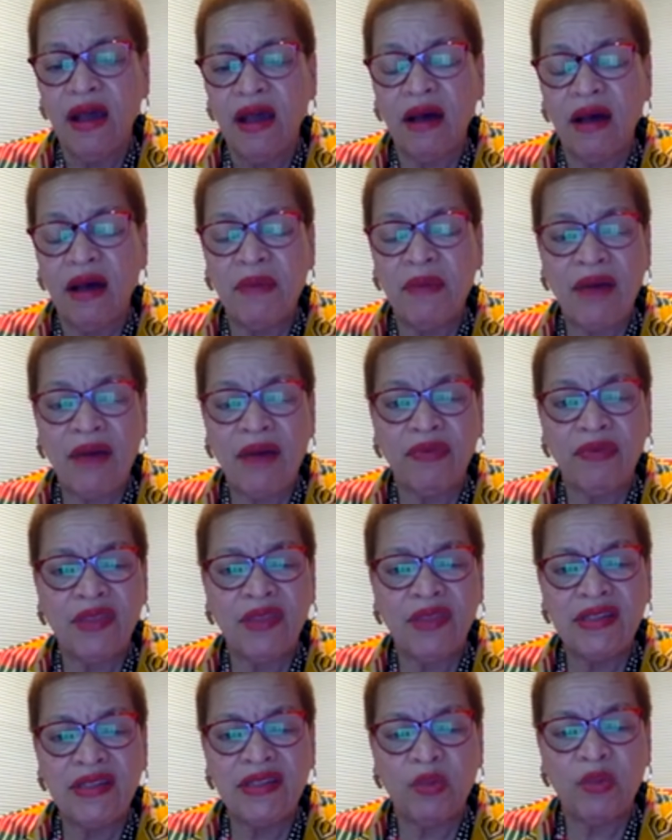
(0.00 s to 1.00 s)
about
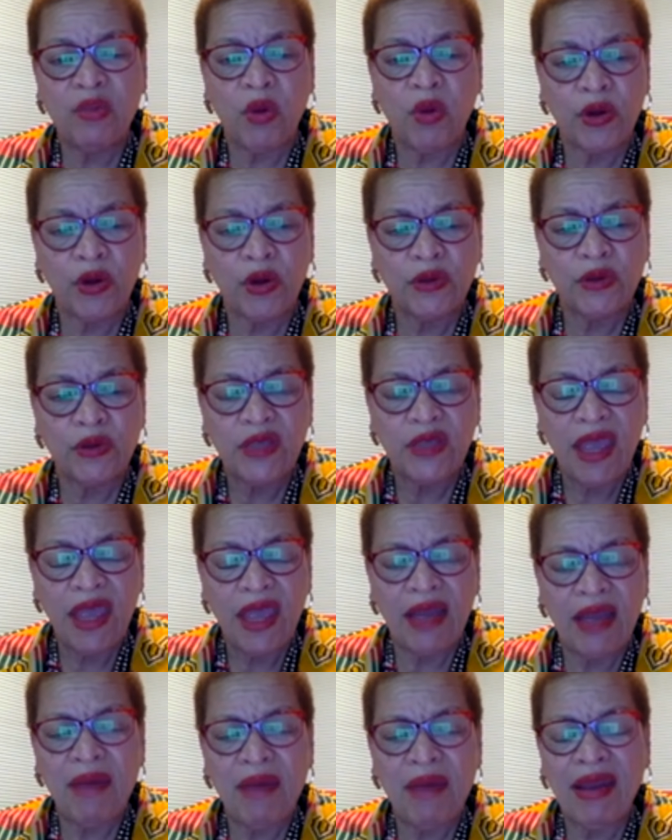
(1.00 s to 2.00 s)
these words
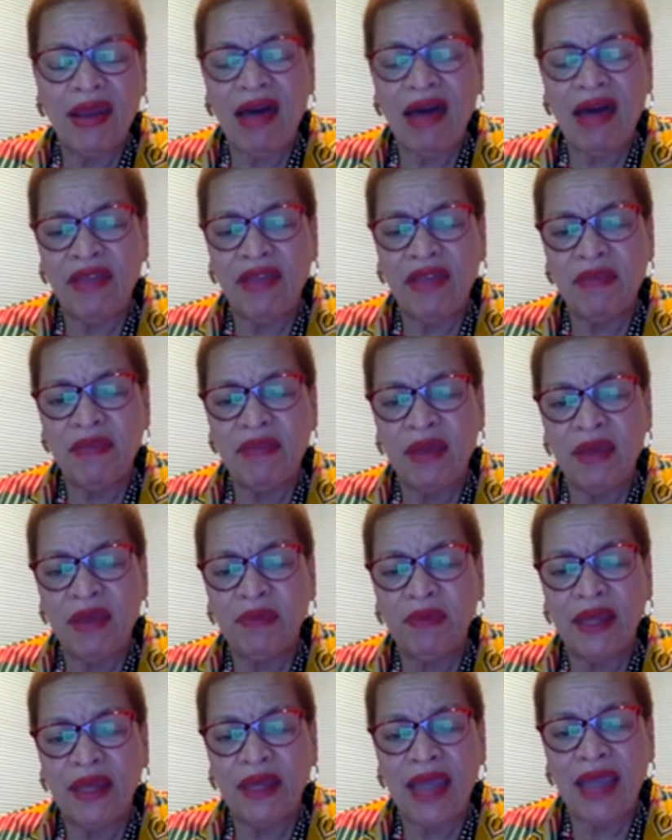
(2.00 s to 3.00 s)
and about how they may
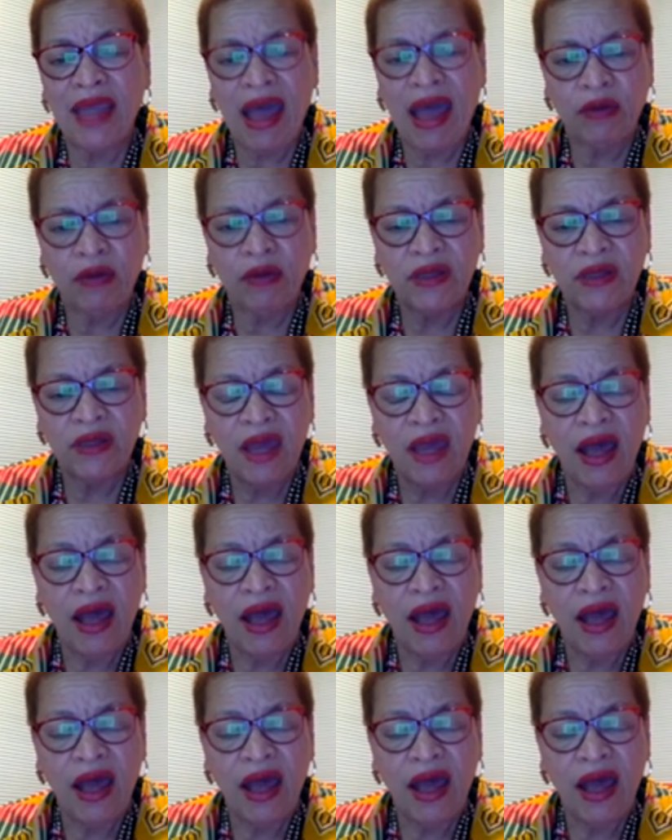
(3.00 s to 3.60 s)
play out.